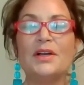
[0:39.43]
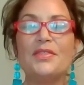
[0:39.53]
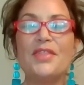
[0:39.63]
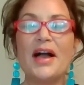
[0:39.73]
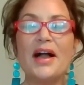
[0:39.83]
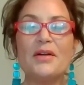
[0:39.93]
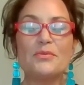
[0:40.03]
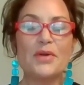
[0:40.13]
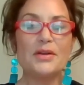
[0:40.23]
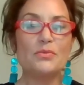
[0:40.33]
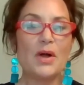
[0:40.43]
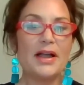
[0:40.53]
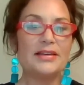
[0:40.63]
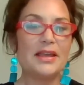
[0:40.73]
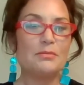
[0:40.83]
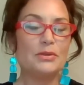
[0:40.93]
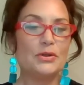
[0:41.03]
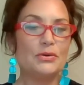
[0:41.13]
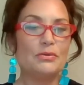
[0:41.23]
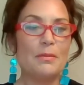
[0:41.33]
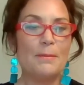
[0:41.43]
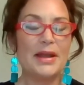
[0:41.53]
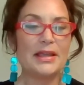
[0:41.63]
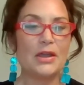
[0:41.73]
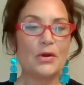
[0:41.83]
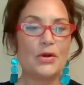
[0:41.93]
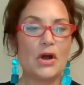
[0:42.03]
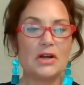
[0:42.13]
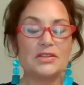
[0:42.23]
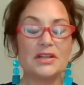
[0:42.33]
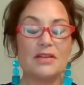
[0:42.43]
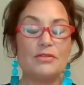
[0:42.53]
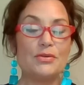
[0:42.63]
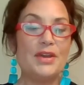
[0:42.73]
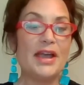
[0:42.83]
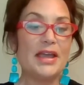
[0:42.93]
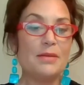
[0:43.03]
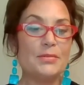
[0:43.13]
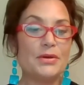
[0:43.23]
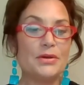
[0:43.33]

That red, white, and blue Medicare card is going to have your name,